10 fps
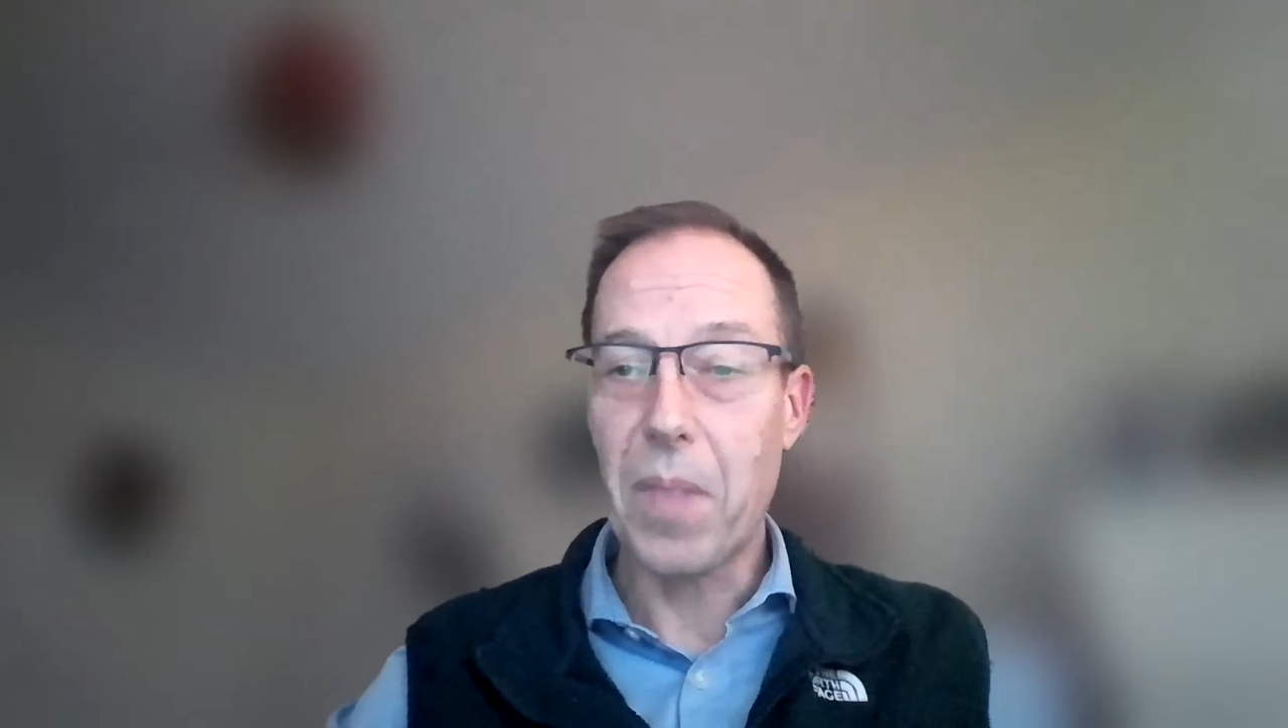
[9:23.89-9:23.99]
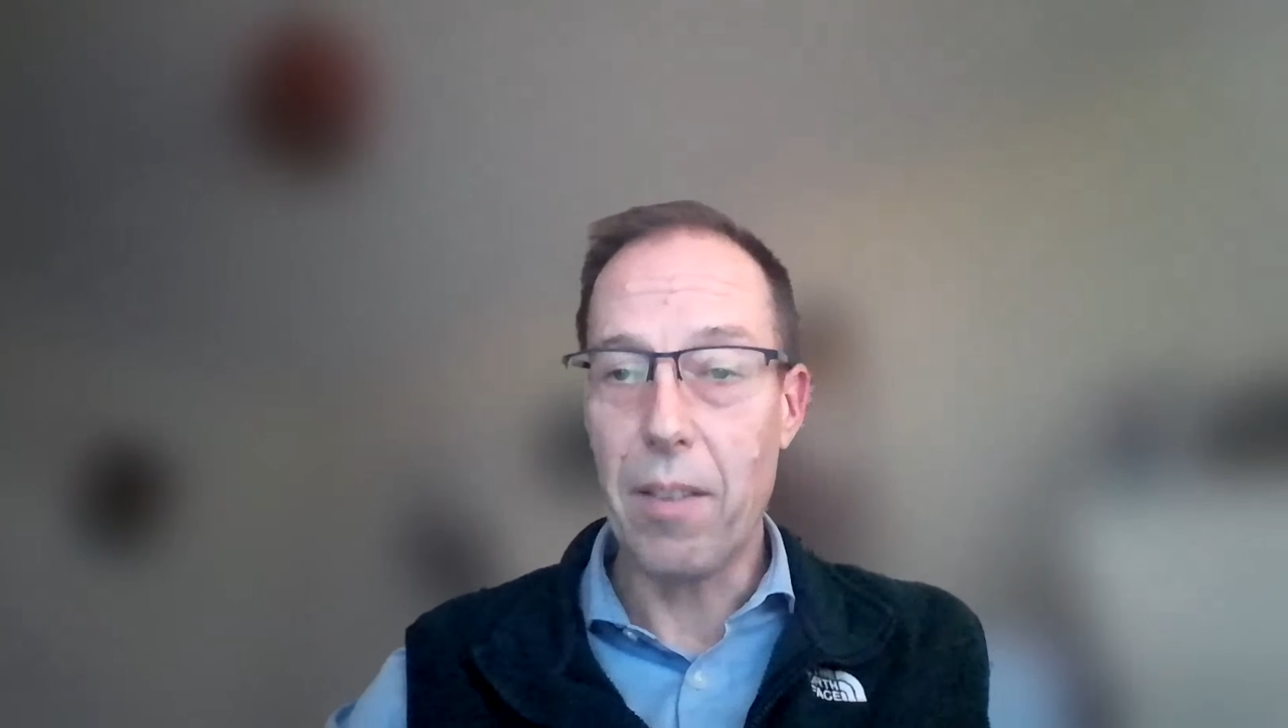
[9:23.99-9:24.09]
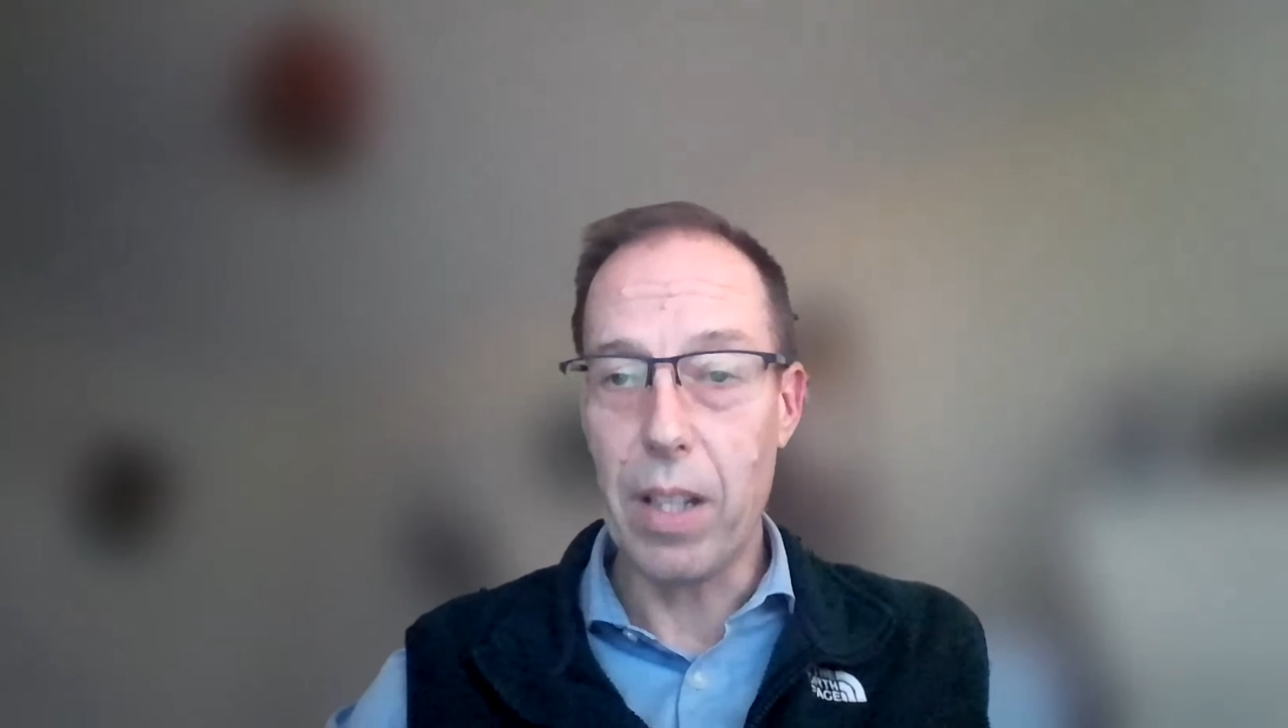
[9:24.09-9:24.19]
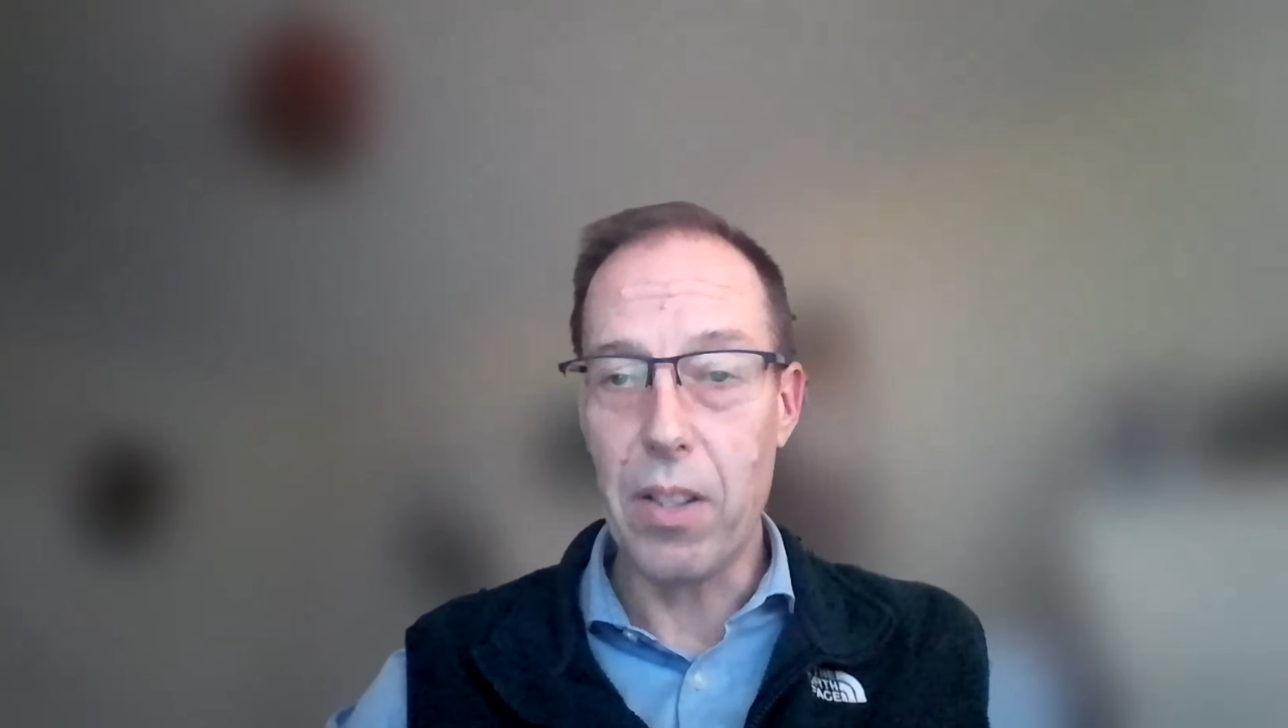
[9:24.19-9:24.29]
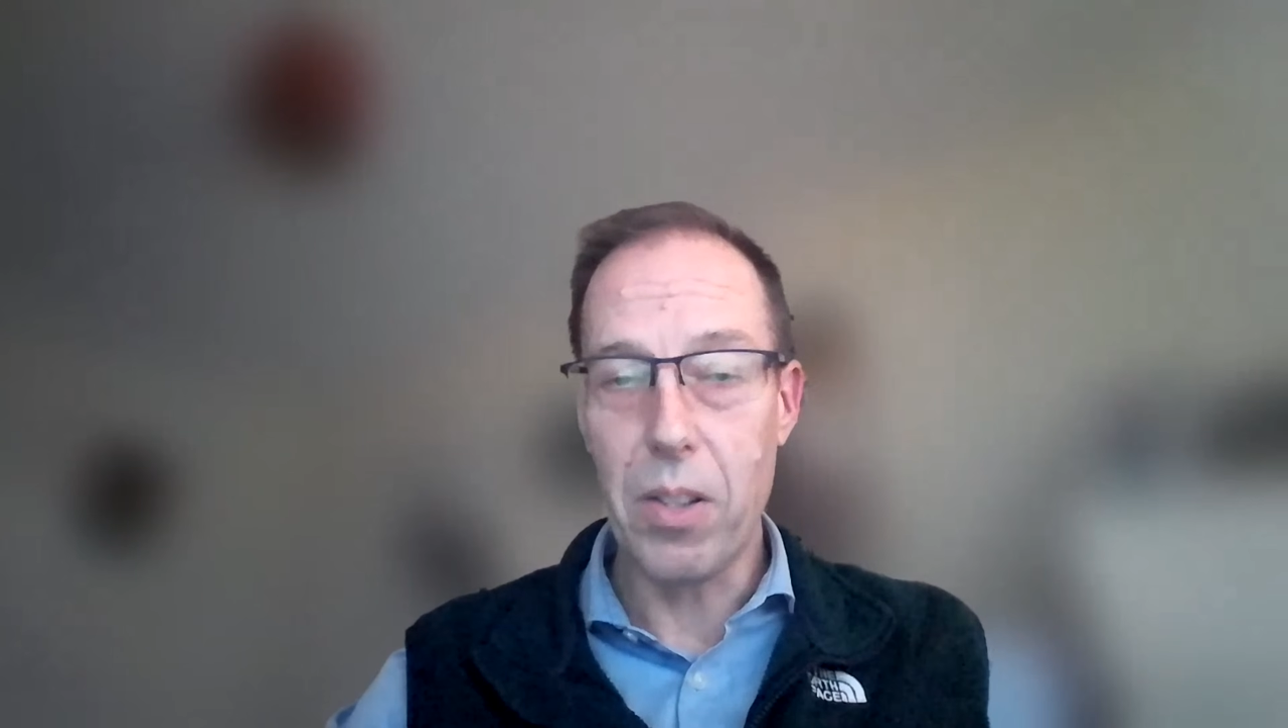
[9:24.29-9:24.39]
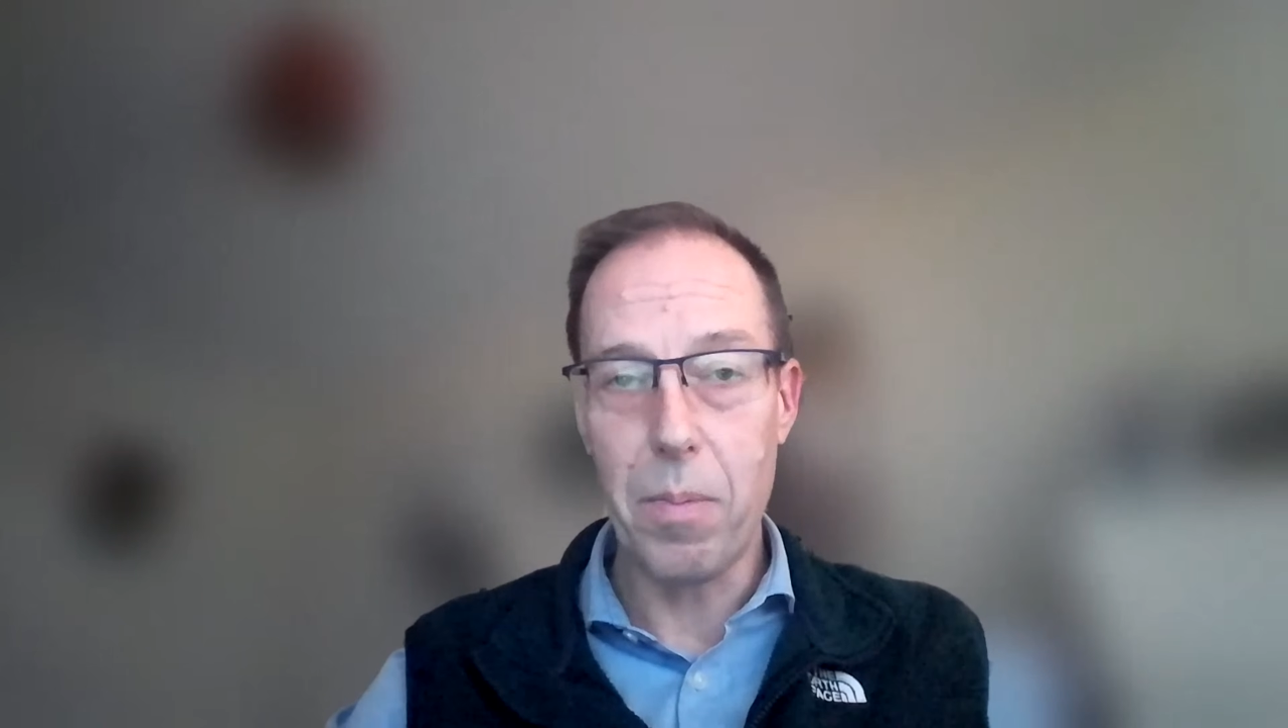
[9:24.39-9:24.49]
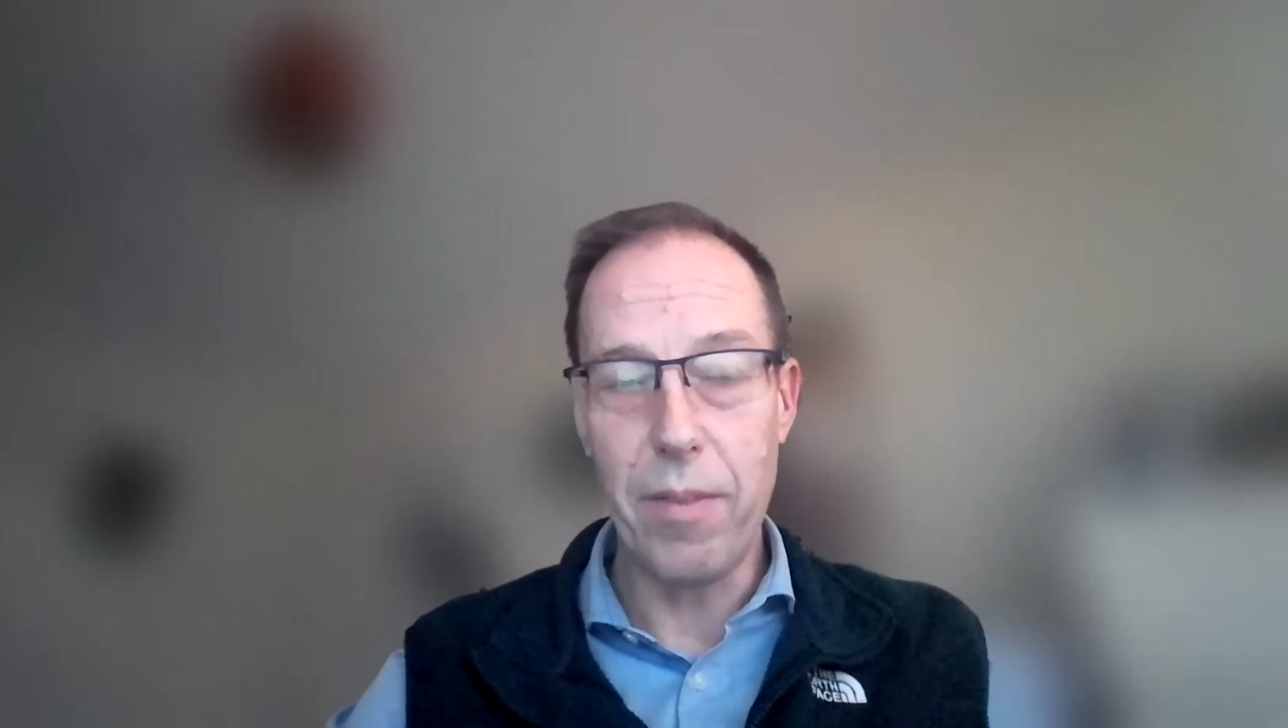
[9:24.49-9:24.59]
if it's